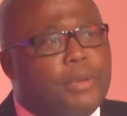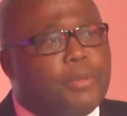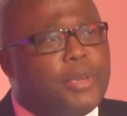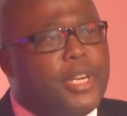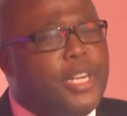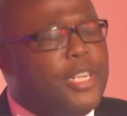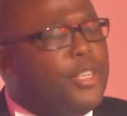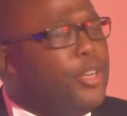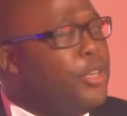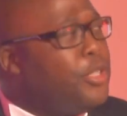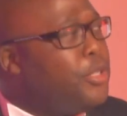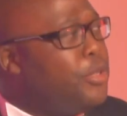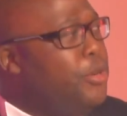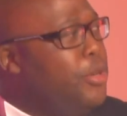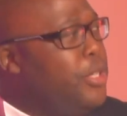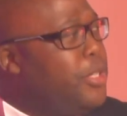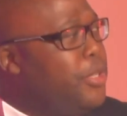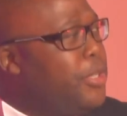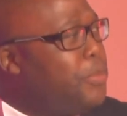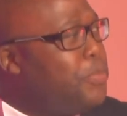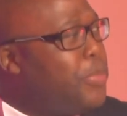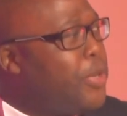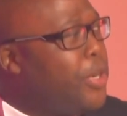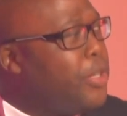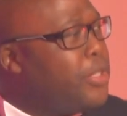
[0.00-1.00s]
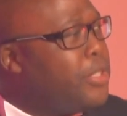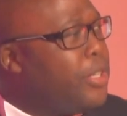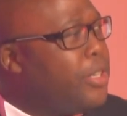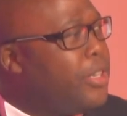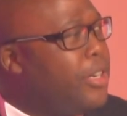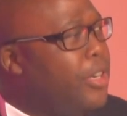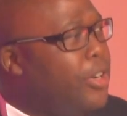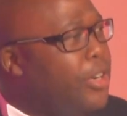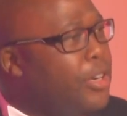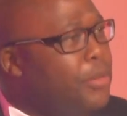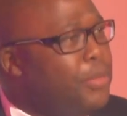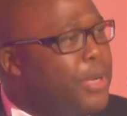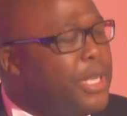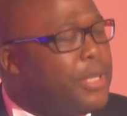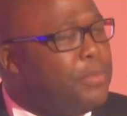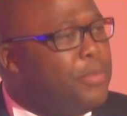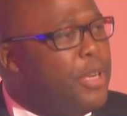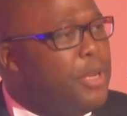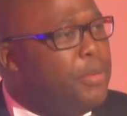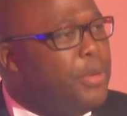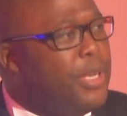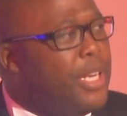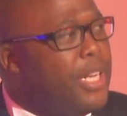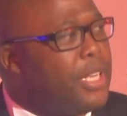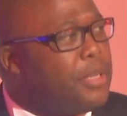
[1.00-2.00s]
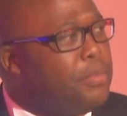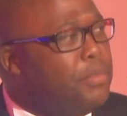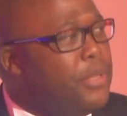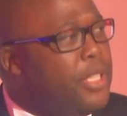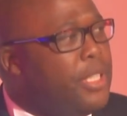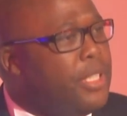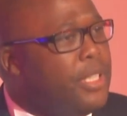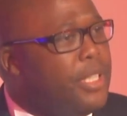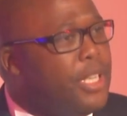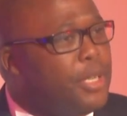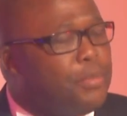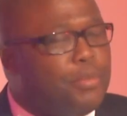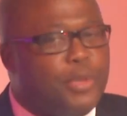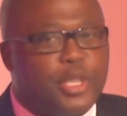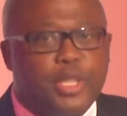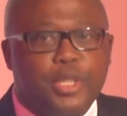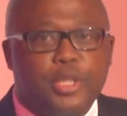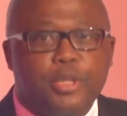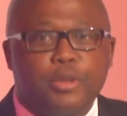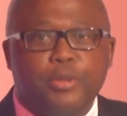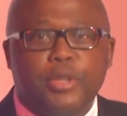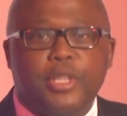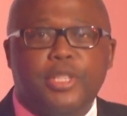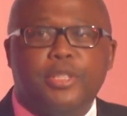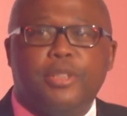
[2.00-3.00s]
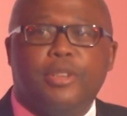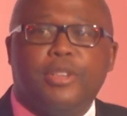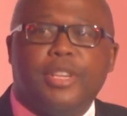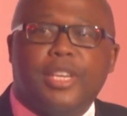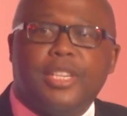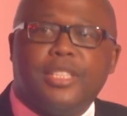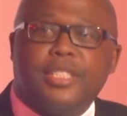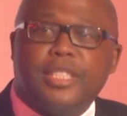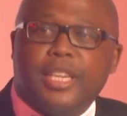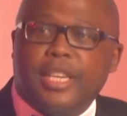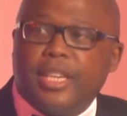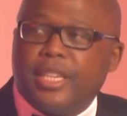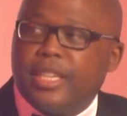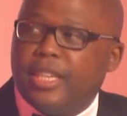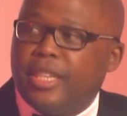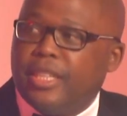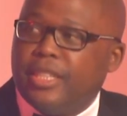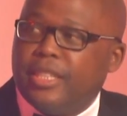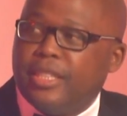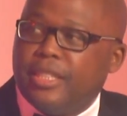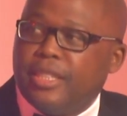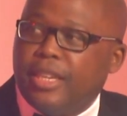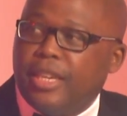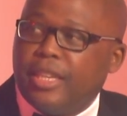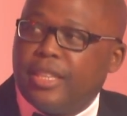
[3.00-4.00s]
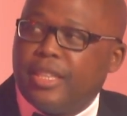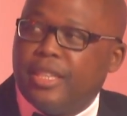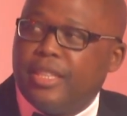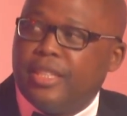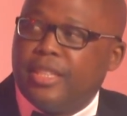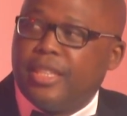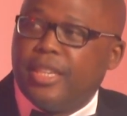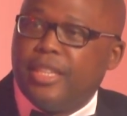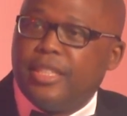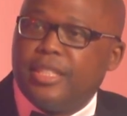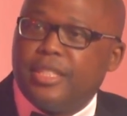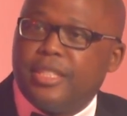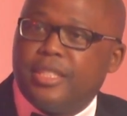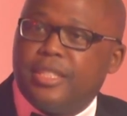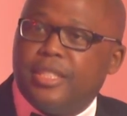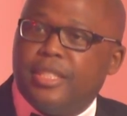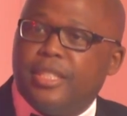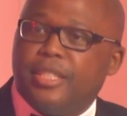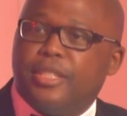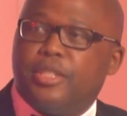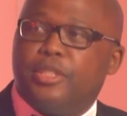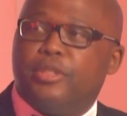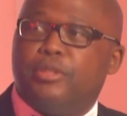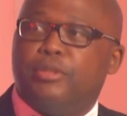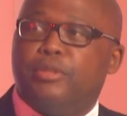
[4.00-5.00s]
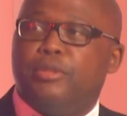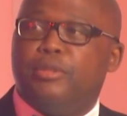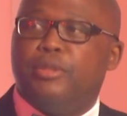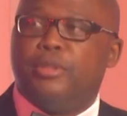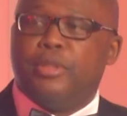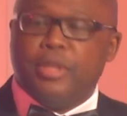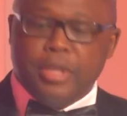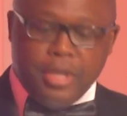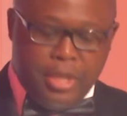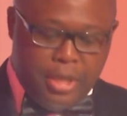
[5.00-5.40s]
I'm really not good with protocol, but maybe let me do it so that I can get to